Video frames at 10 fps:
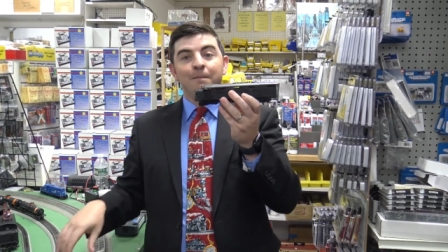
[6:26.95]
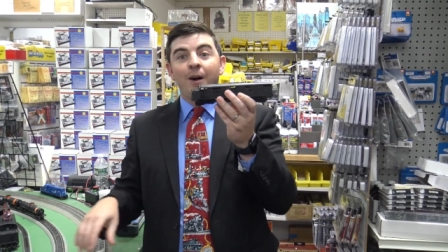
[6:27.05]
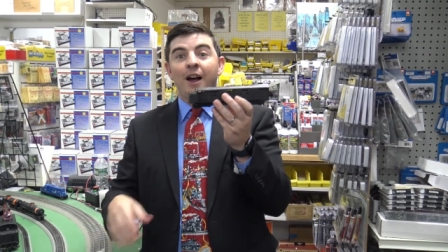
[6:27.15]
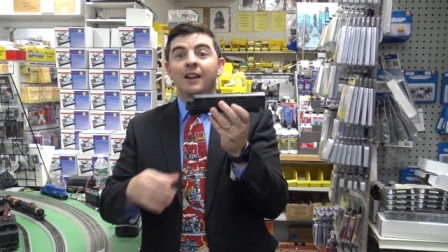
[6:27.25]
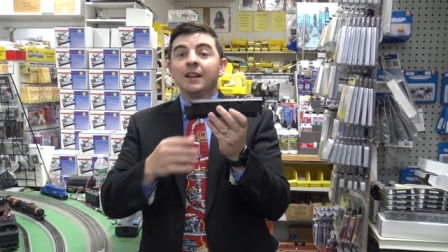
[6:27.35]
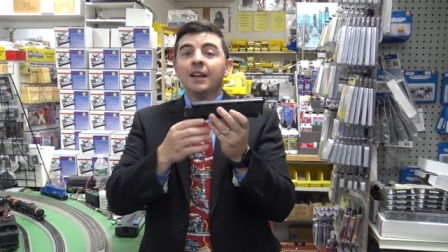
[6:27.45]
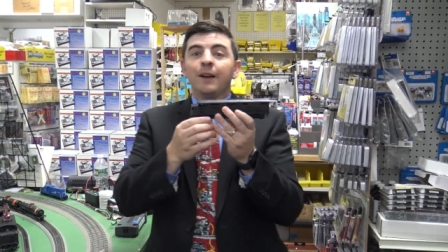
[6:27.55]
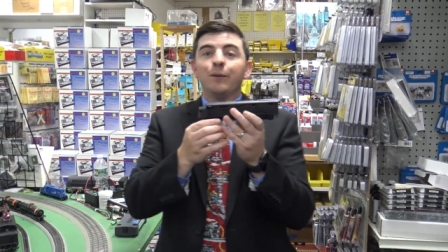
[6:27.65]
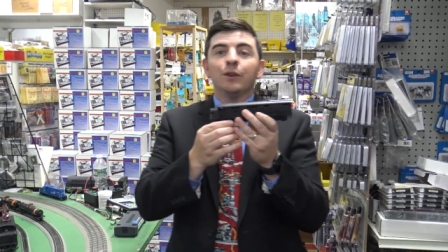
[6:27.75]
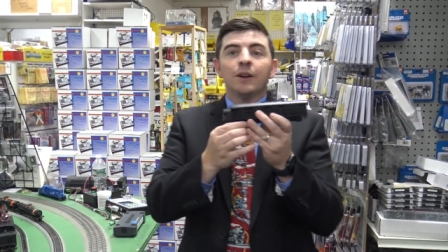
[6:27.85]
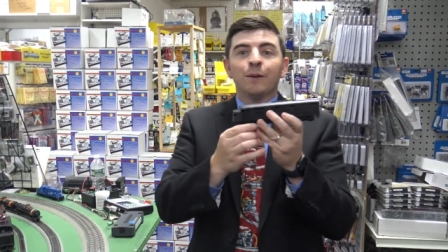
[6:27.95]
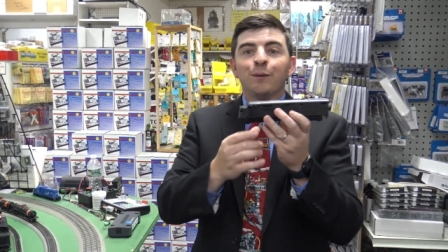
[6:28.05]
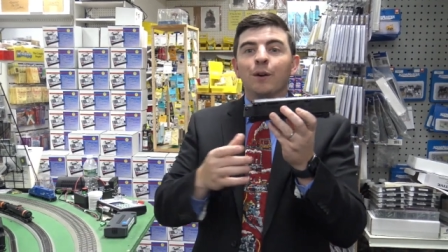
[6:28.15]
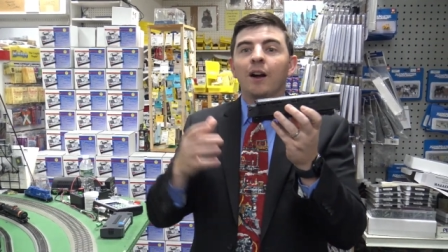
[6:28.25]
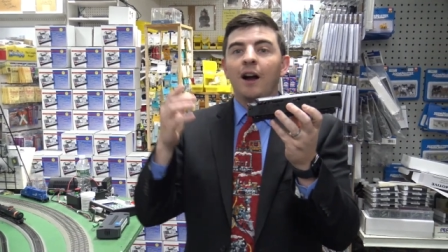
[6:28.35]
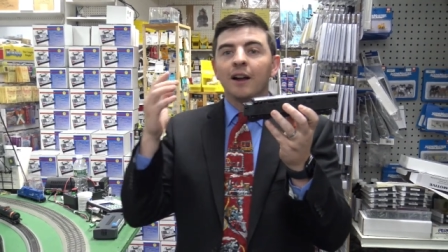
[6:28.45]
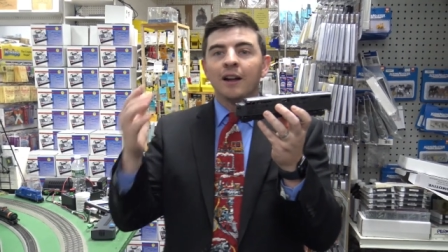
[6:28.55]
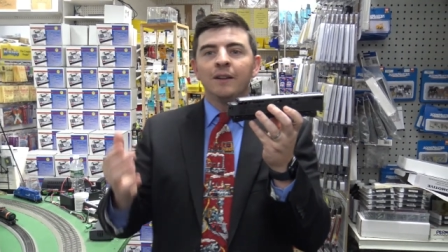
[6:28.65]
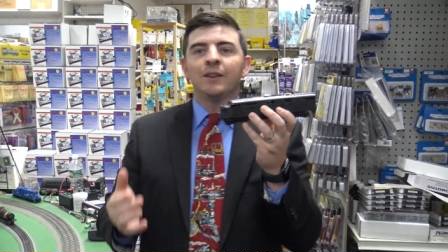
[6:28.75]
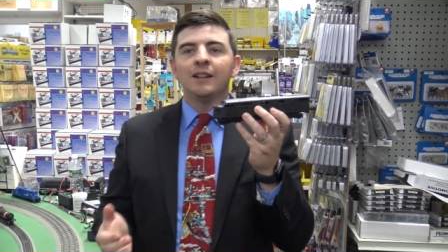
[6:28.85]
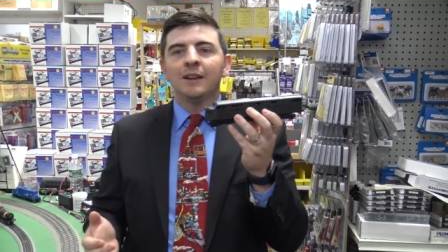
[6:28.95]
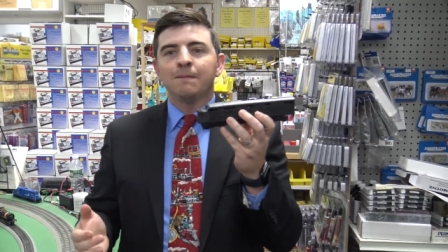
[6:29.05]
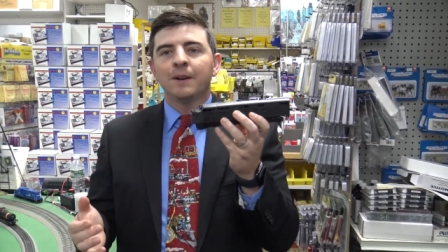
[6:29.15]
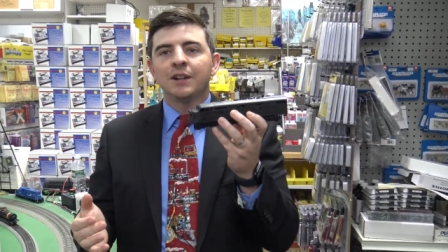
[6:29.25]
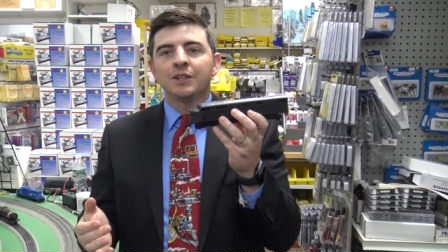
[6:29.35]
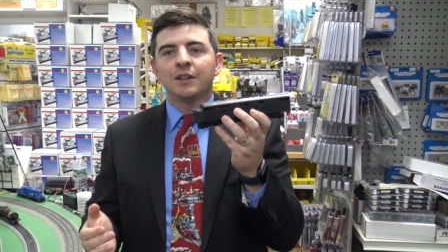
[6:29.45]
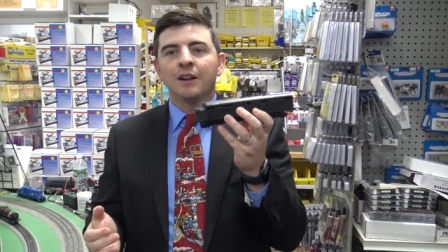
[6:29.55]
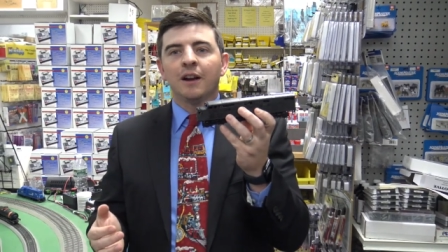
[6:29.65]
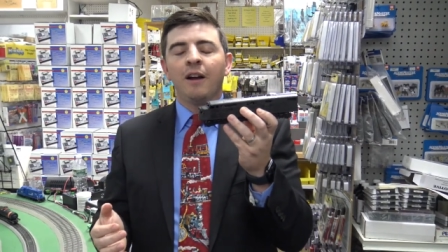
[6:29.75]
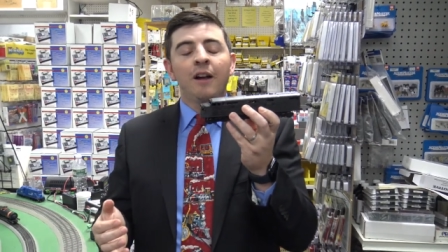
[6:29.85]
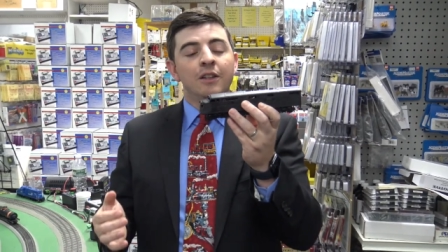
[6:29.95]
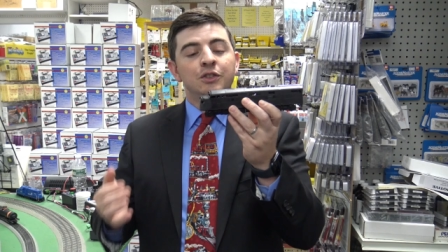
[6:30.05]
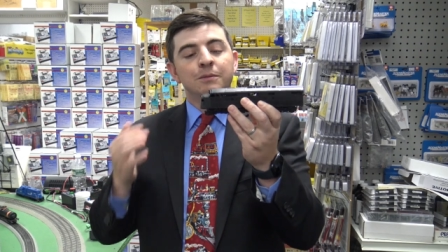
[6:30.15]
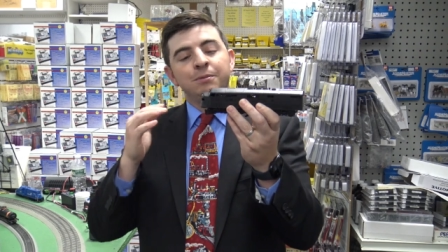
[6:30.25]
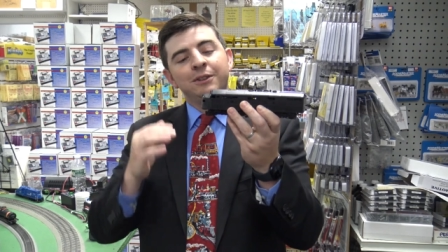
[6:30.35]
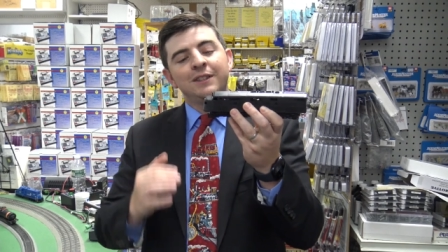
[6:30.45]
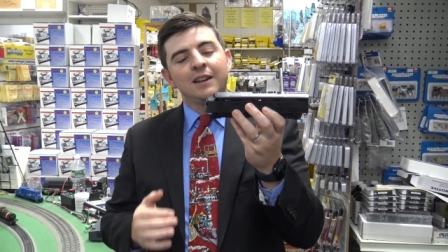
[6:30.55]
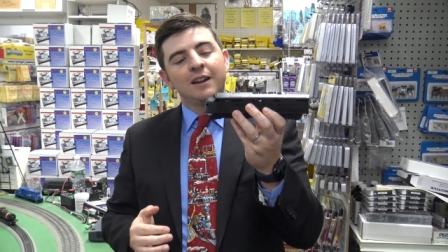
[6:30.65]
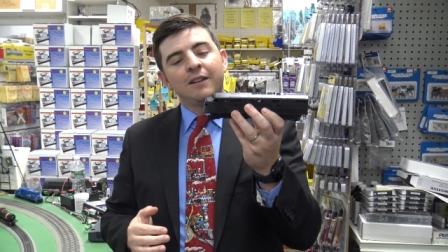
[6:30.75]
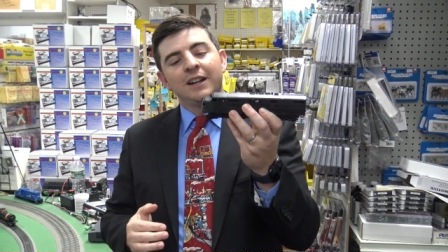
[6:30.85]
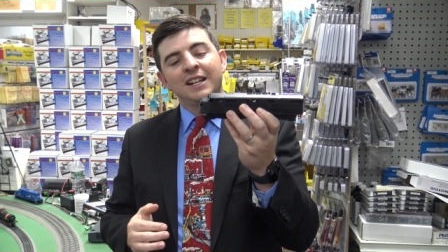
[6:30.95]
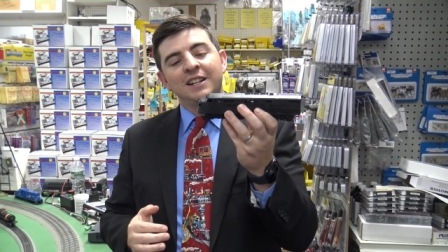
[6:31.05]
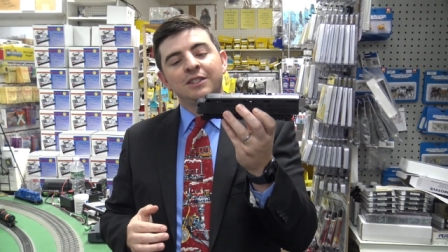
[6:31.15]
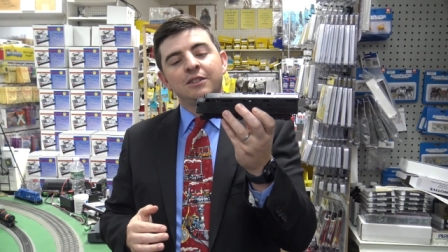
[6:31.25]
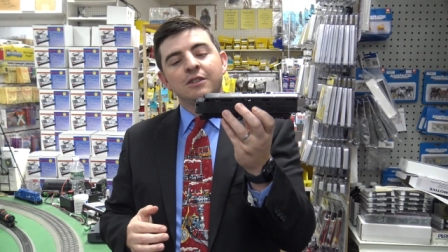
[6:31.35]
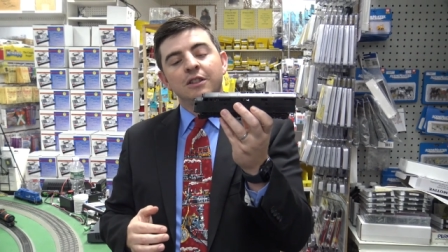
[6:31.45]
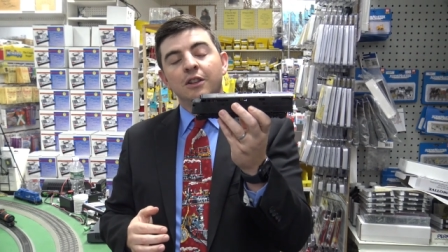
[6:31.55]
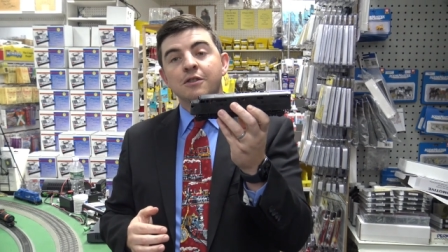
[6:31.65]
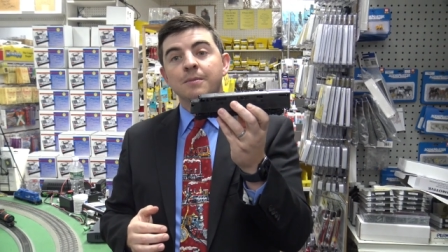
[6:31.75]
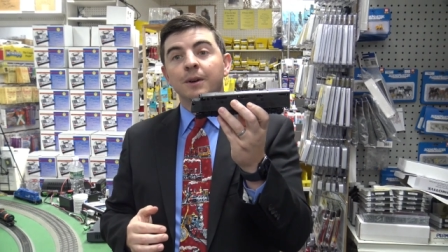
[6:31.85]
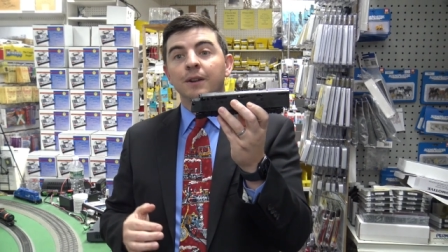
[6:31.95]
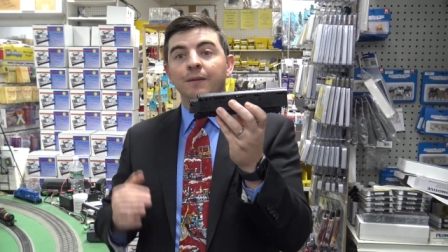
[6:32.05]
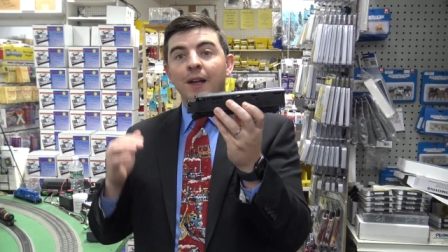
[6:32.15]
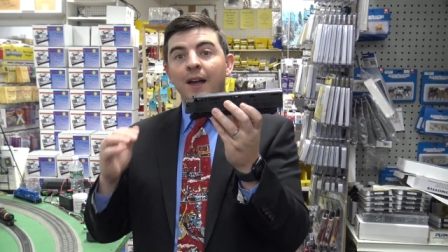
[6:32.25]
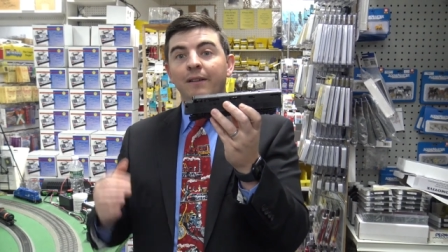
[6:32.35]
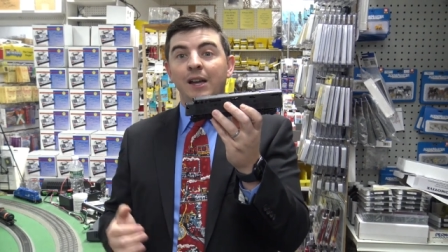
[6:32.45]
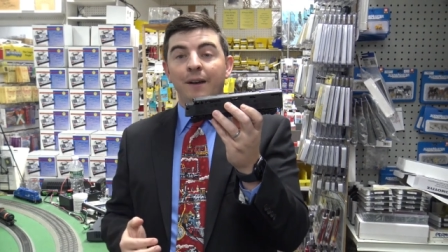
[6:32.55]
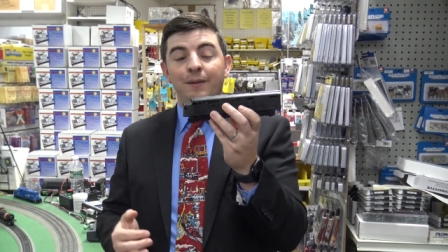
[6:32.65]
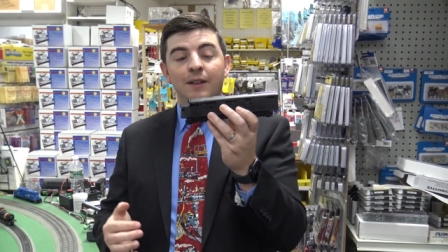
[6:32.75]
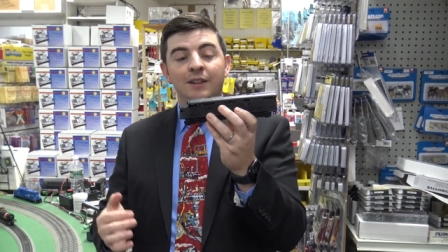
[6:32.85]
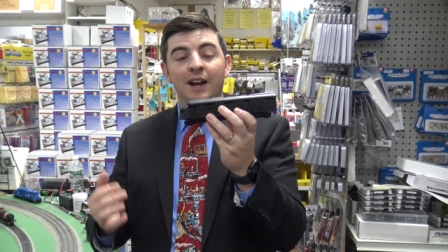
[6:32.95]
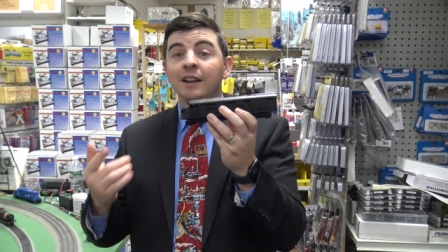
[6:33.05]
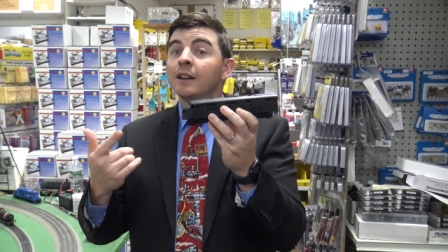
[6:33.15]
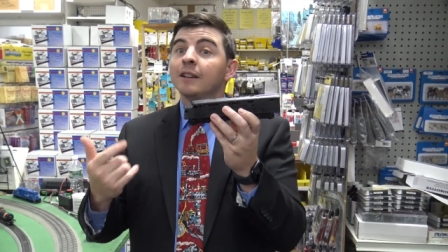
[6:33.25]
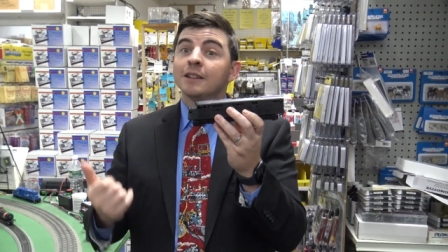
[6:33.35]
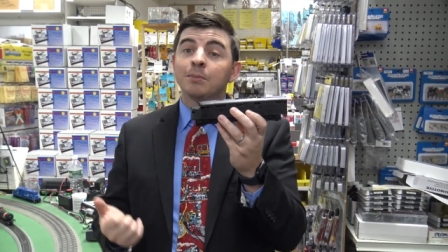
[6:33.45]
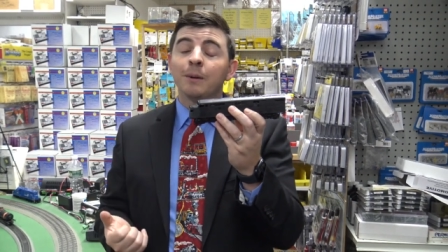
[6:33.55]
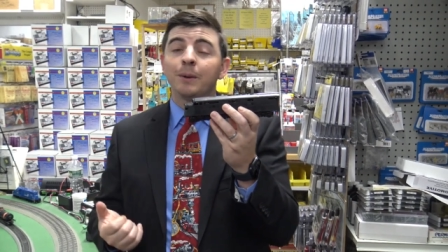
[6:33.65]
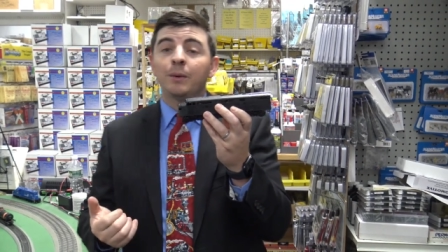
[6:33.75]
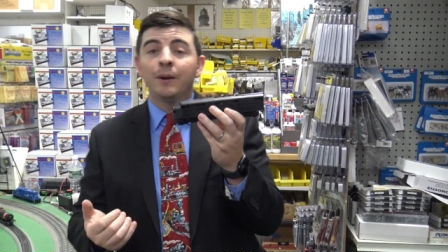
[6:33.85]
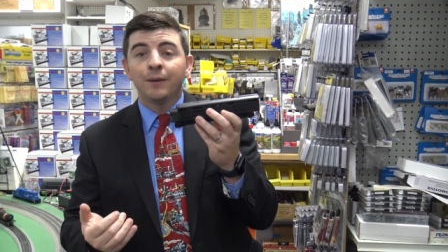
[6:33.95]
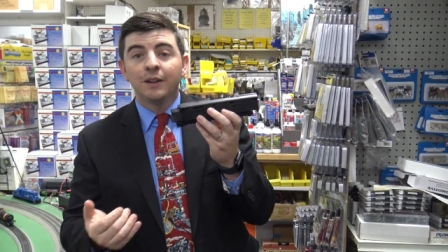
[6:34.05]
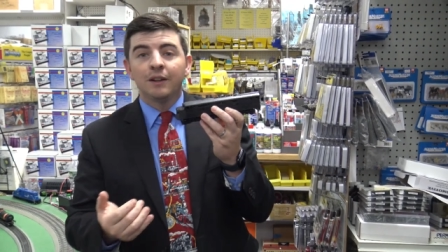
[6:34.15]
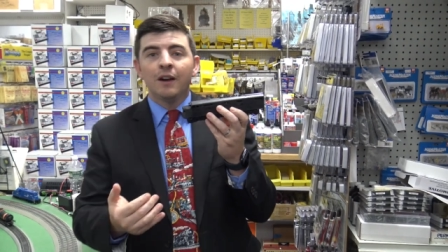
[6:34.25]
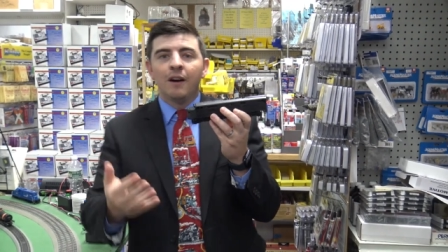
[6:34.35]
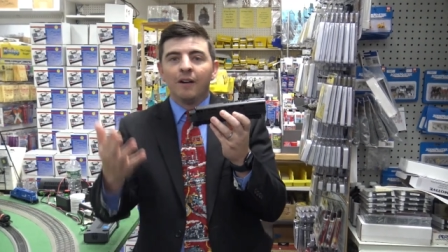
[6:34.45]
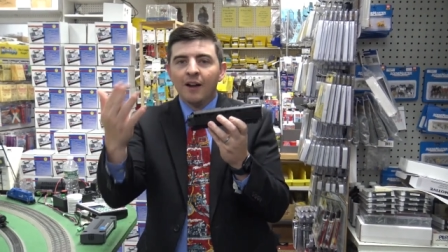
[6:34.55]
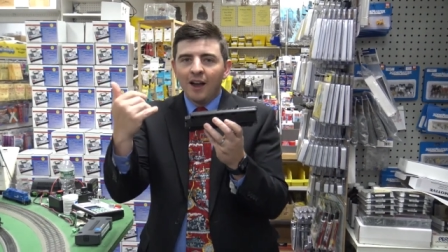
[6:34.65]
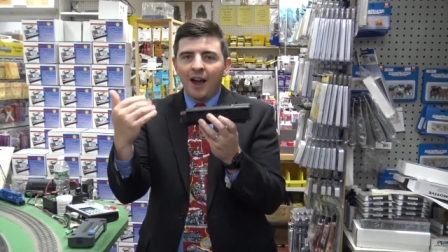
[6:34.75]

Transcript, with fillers: But if you're looking for a, a kind of a neat project here to put together a nice looking locomotive at F L nine, this might be the way for you to go.